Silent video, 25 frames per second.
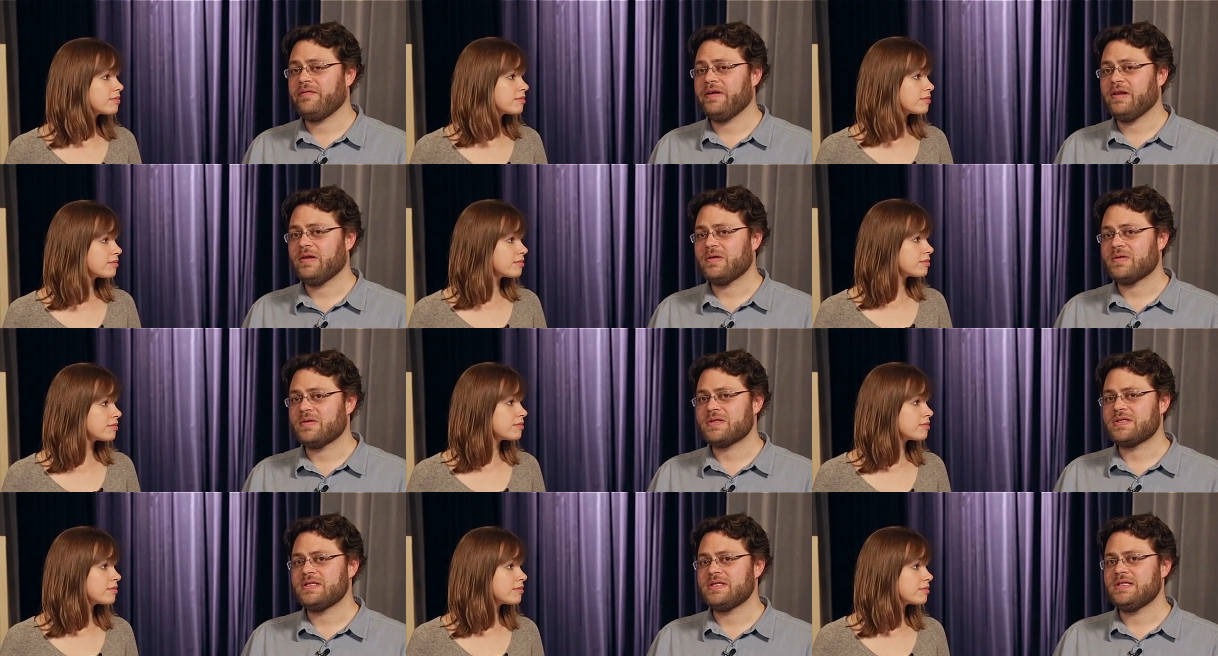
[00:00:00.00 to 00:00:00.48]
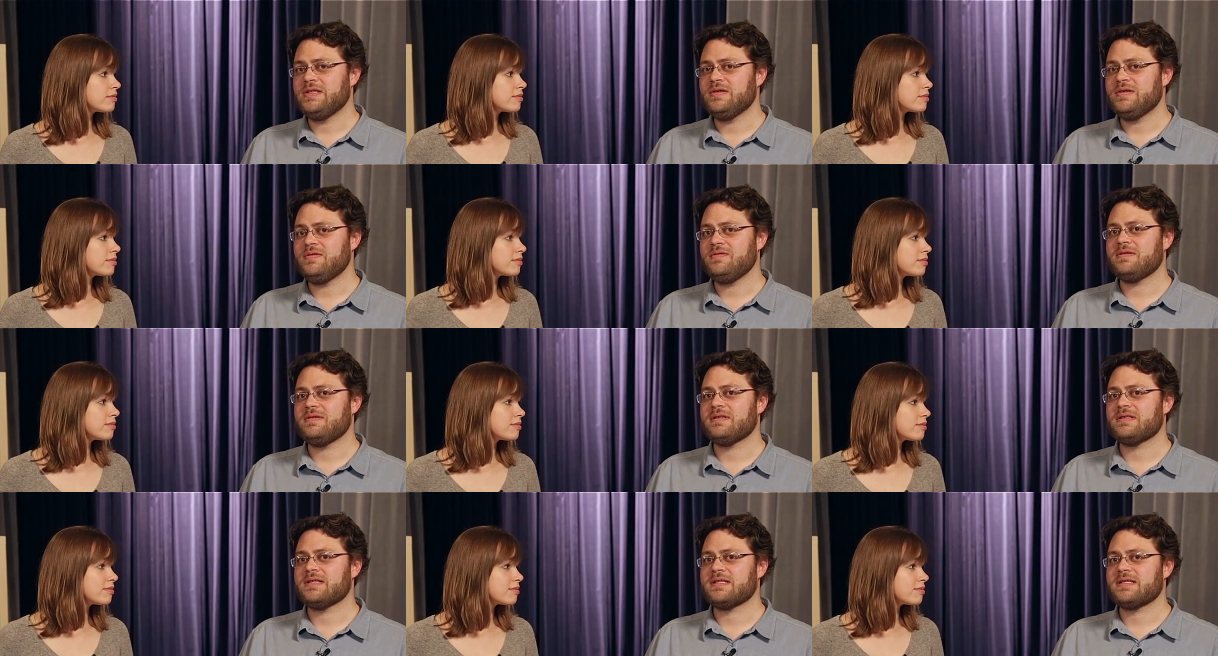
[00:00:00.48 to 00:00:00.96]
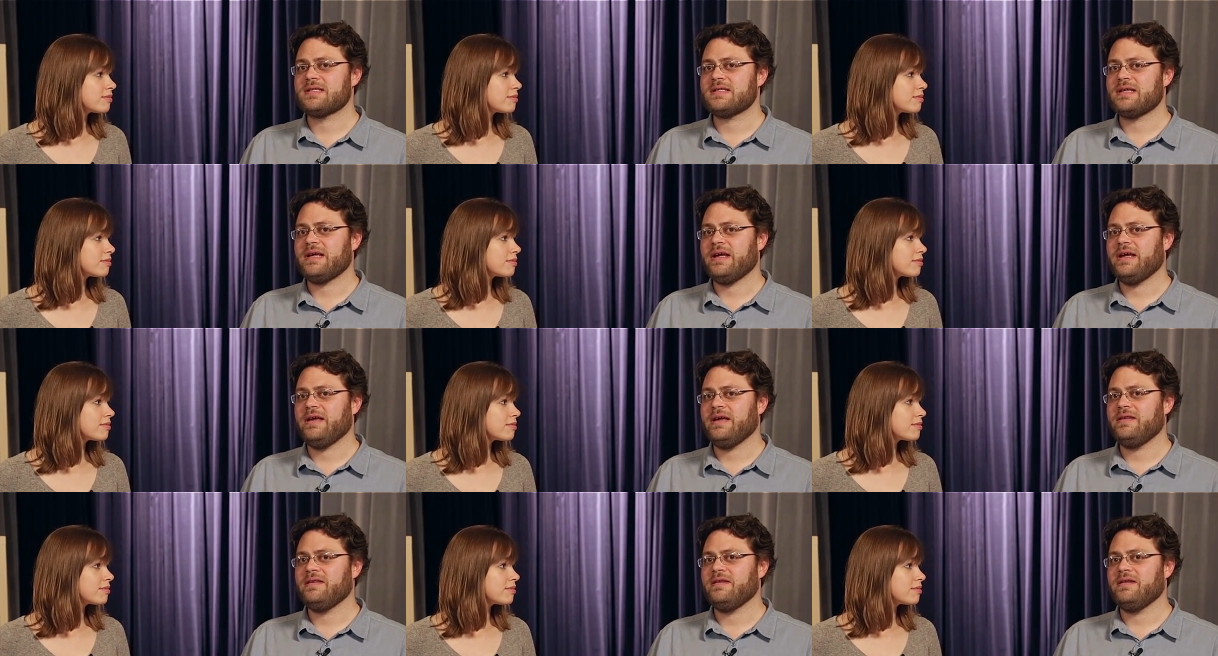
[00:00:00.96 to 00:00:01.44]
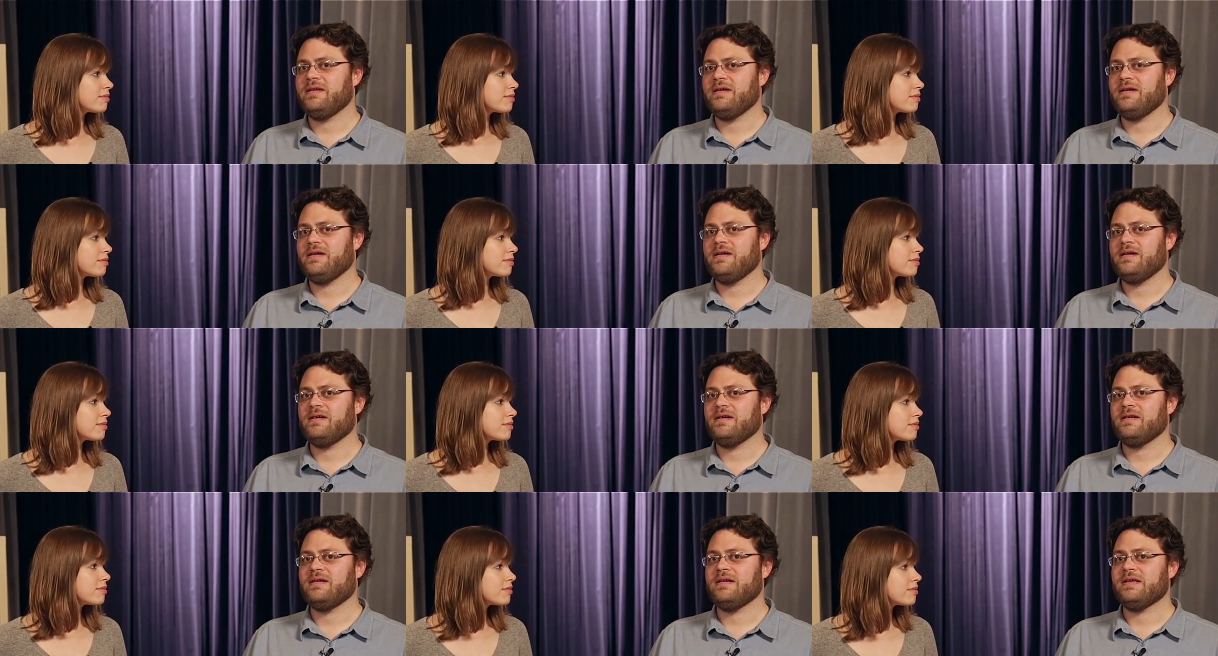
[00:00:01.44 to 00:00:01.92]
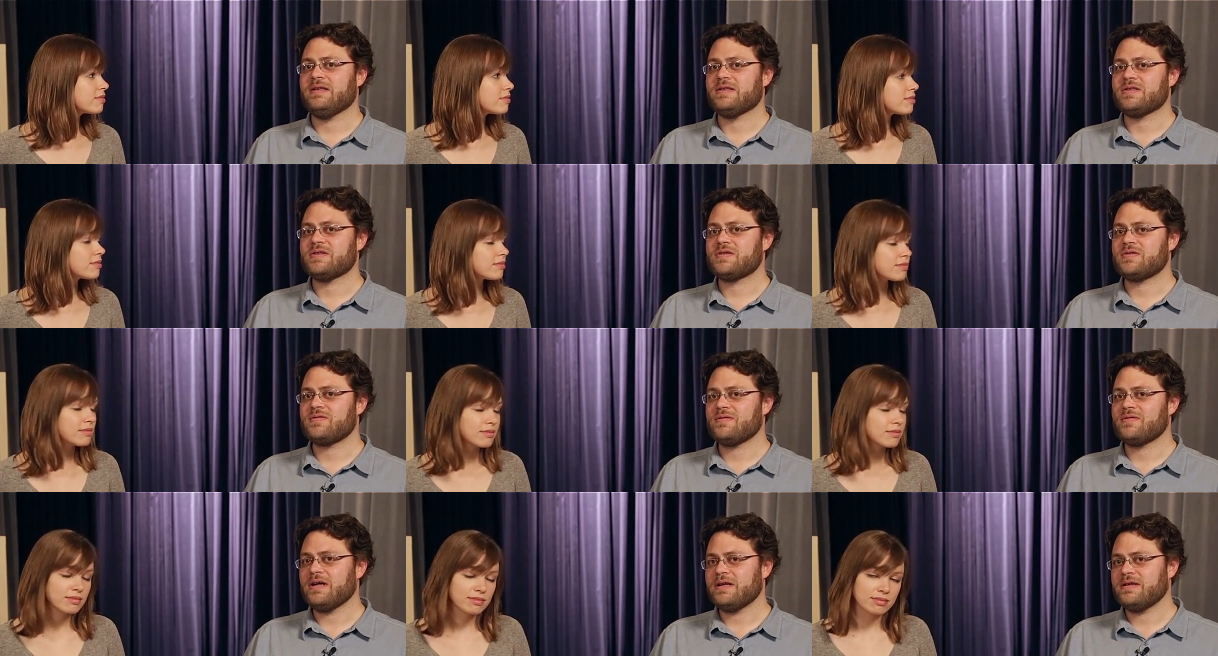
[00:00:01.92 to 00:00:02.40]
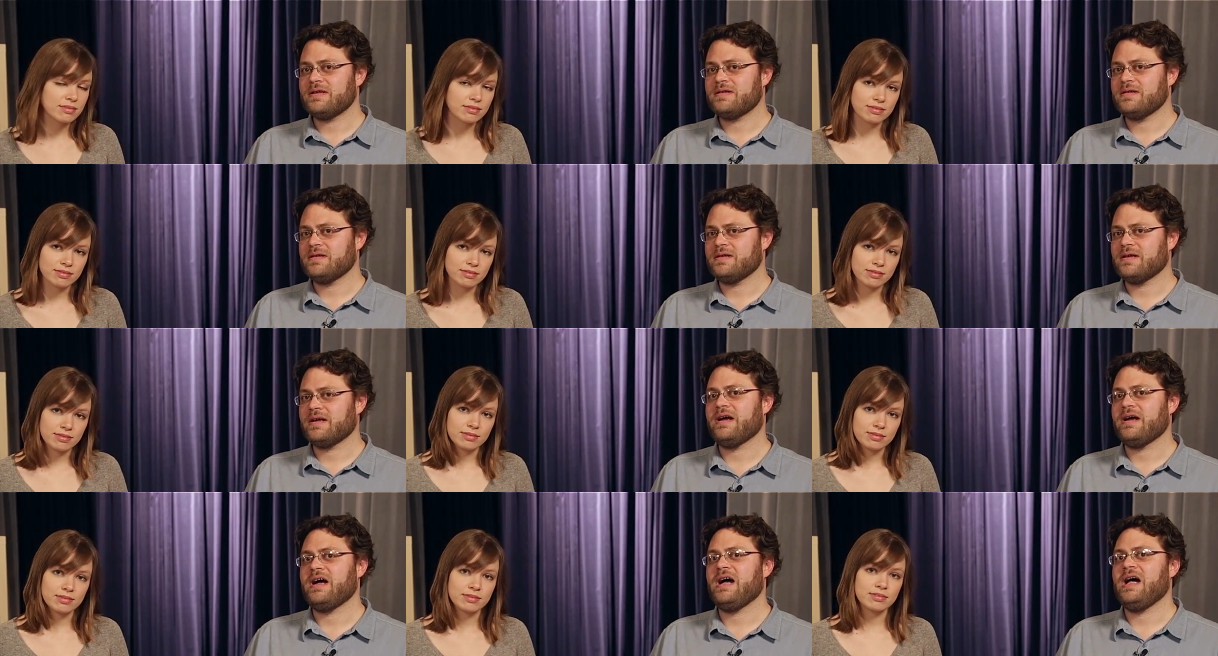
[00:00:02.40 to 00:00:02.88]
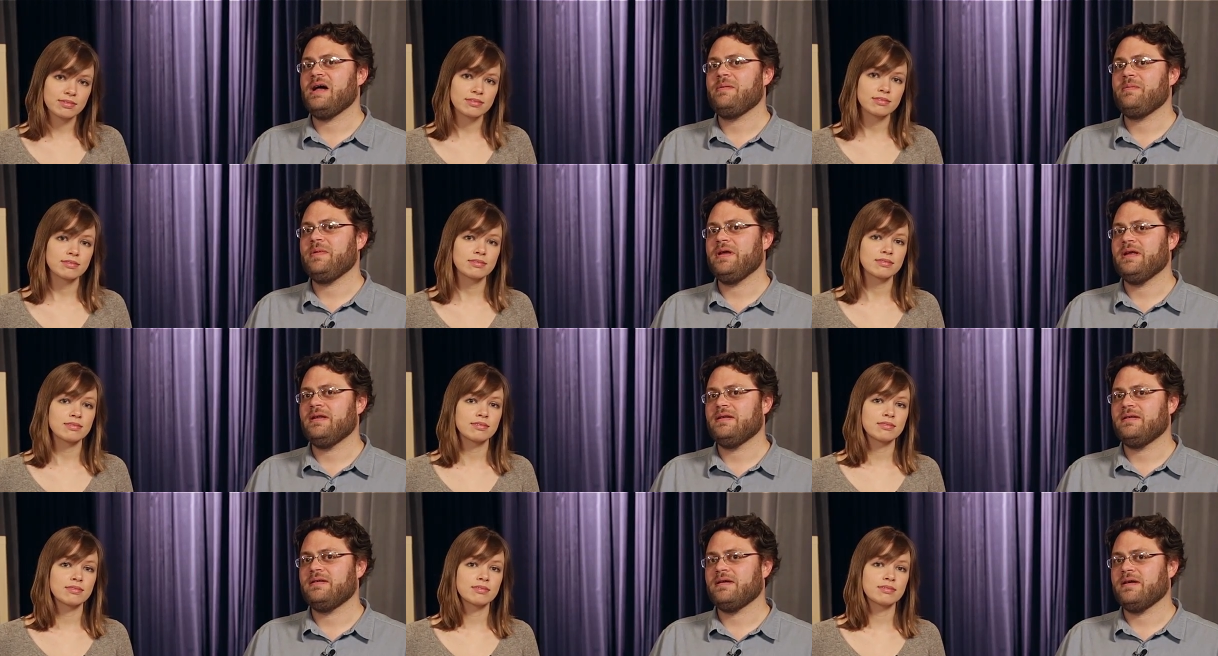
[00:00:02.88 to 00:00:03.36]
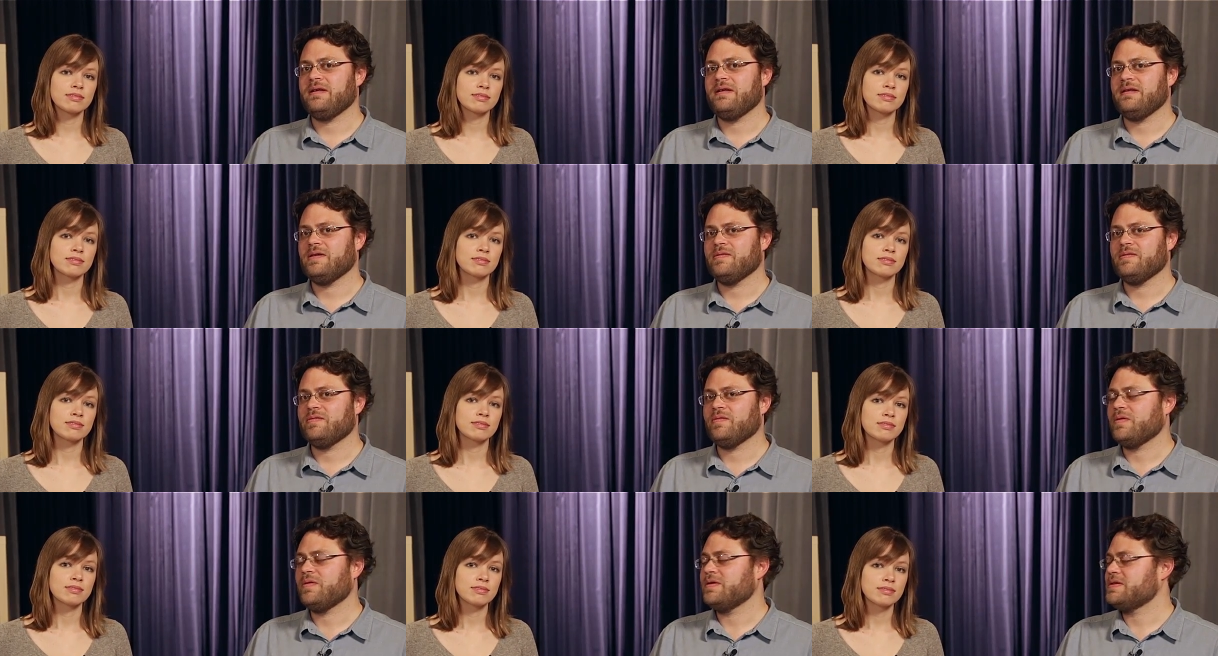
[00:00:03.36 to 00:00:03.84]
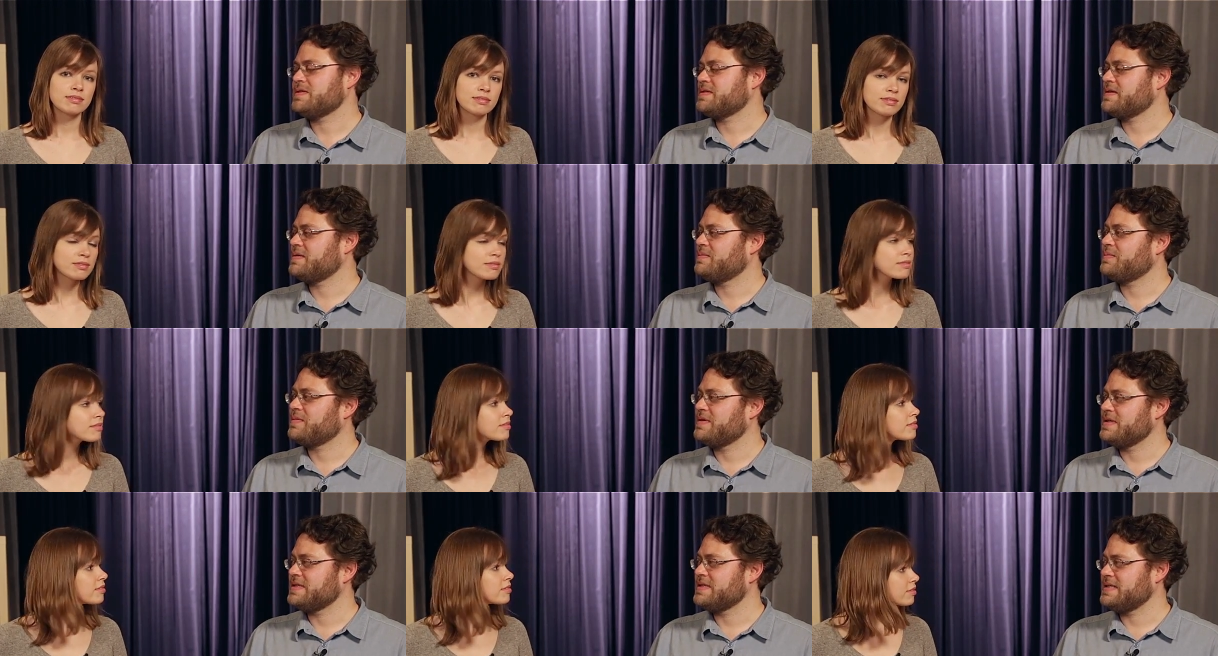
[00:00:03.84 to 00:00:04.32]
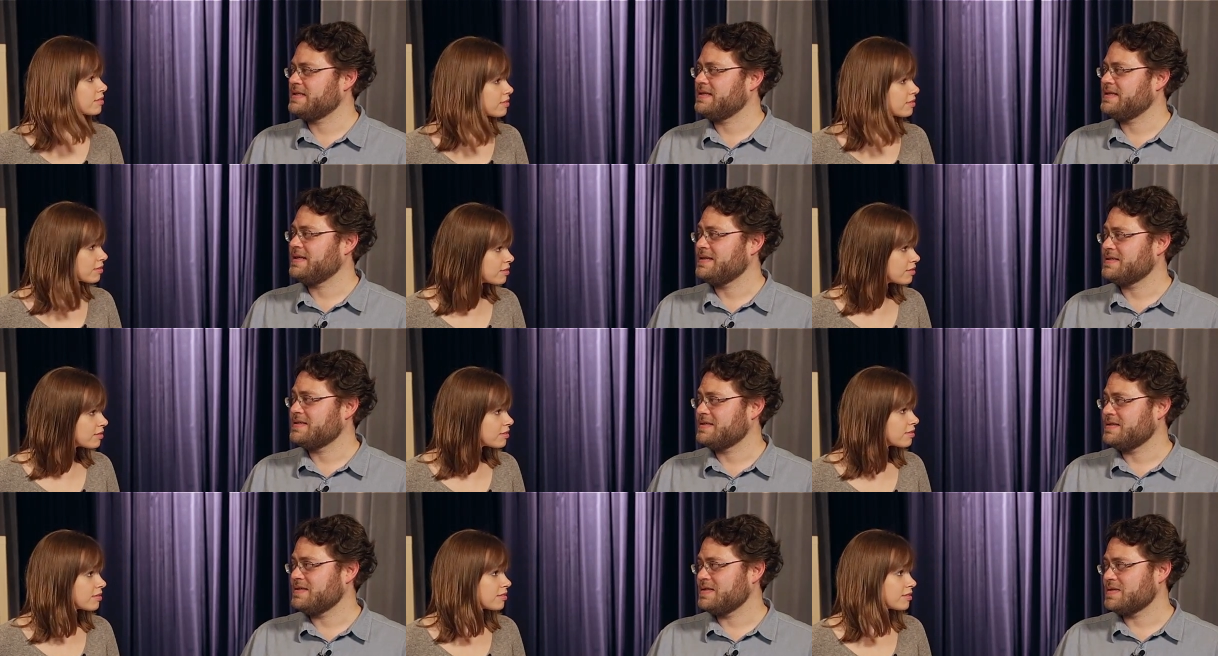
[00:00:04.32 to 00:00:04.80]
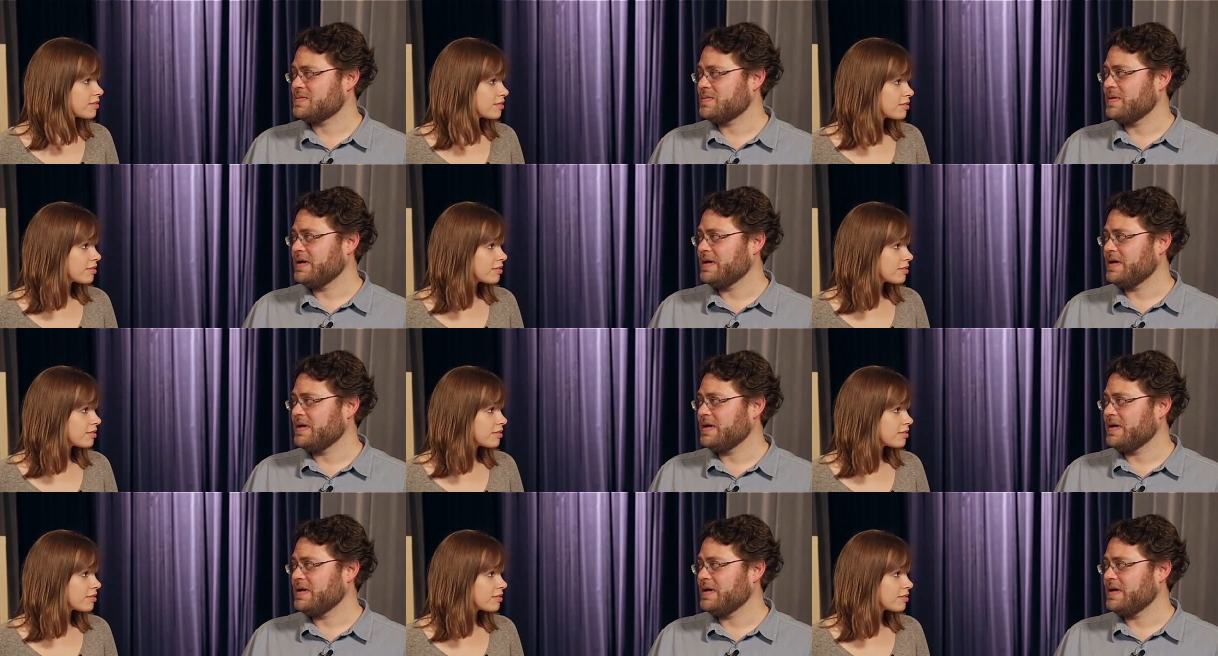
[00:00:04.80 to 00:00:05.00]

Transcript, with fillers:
Speaker 1: fellow students and their instructor comment on their voice or presentation as